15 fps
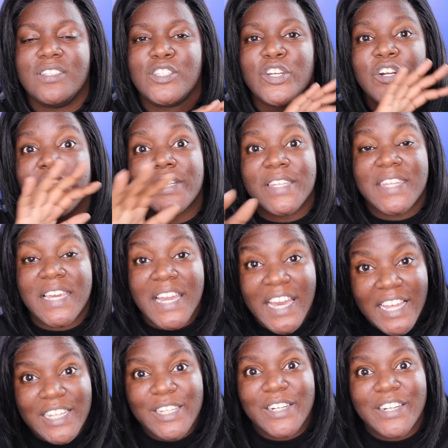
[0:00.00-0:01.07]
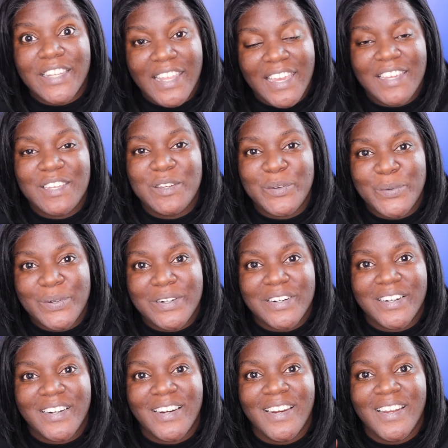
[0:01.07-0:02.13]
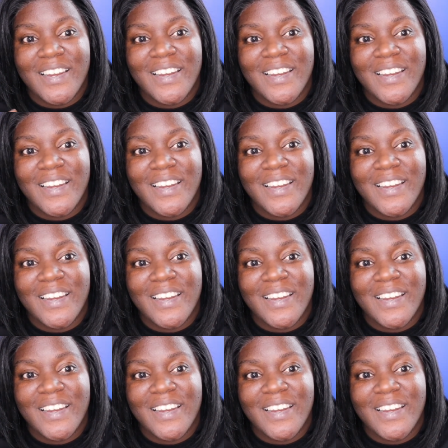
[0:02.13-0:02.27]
turn the color that you're